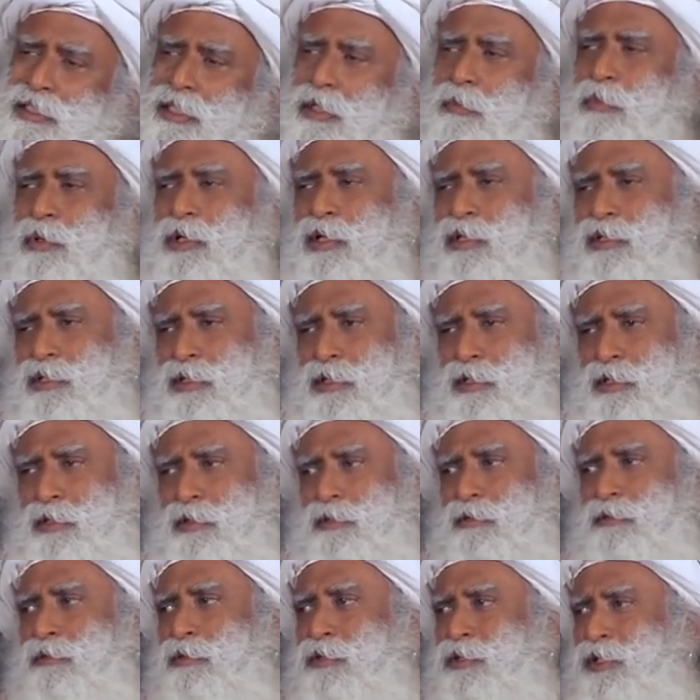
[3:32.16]
stability,
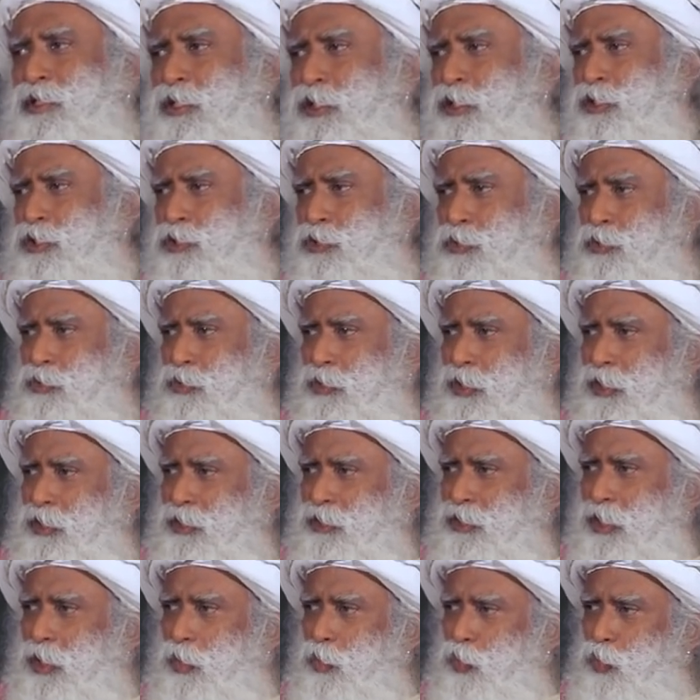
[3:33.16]
these two
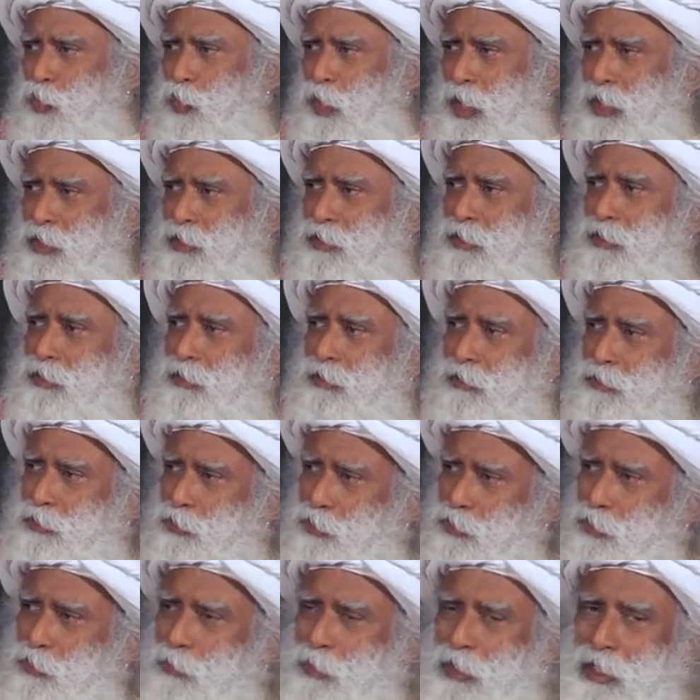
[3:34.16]
things are vital
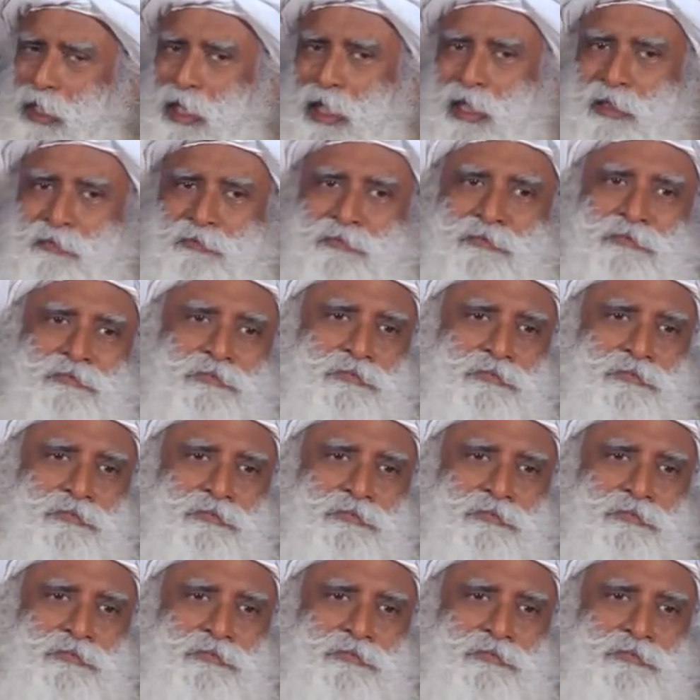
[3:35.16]
to human life,